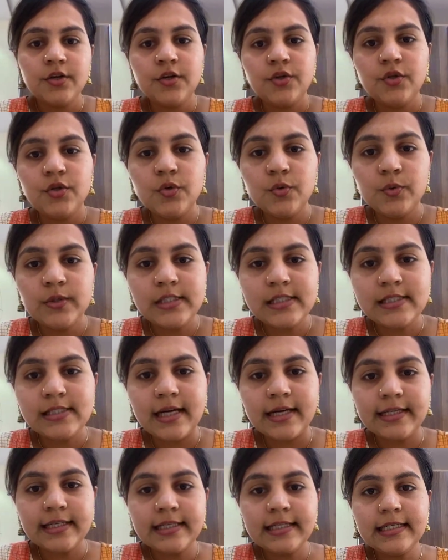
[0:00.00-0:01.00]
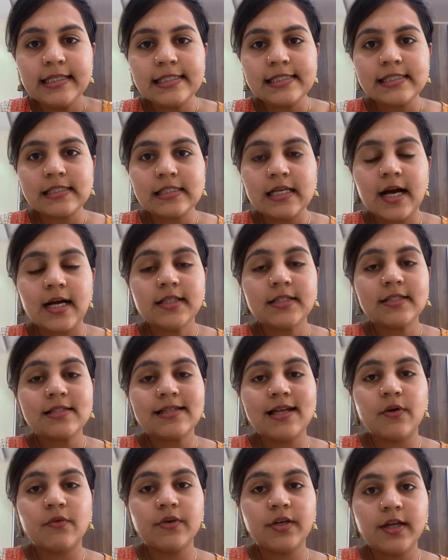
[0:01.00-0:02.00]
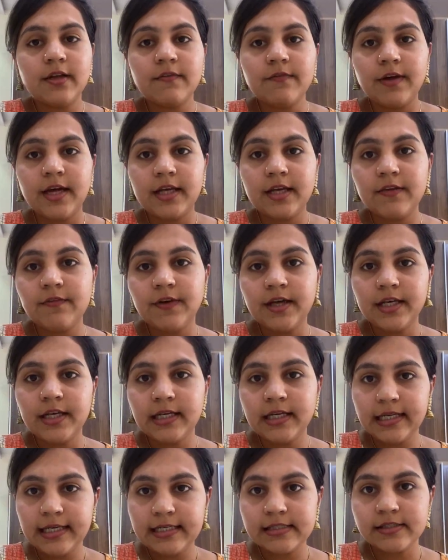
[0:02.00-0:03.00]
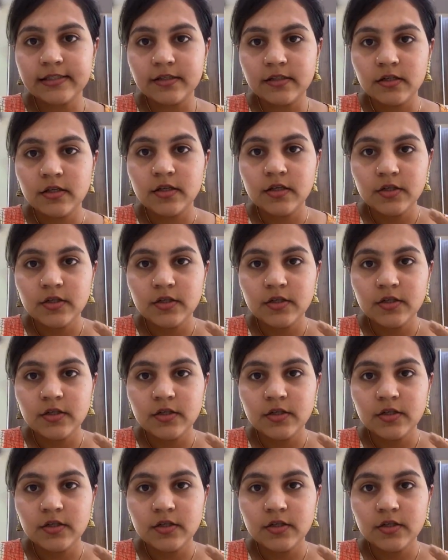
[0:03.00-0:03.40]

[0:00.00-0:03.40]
you will suddenly start sounding very, very nasal.